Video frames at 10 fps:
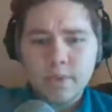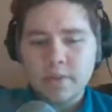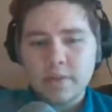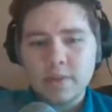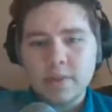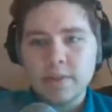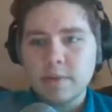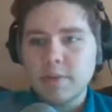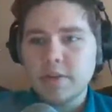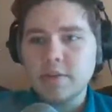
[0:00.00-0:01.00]
this is
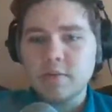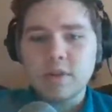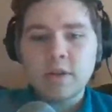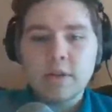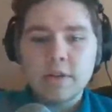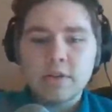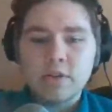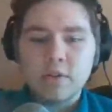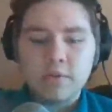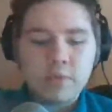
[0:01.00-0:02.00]
CCP 2.
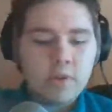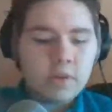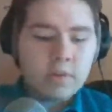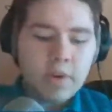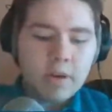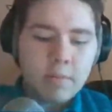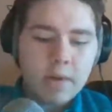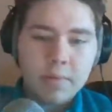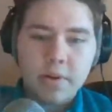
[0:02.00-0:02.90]
So if we look on the main map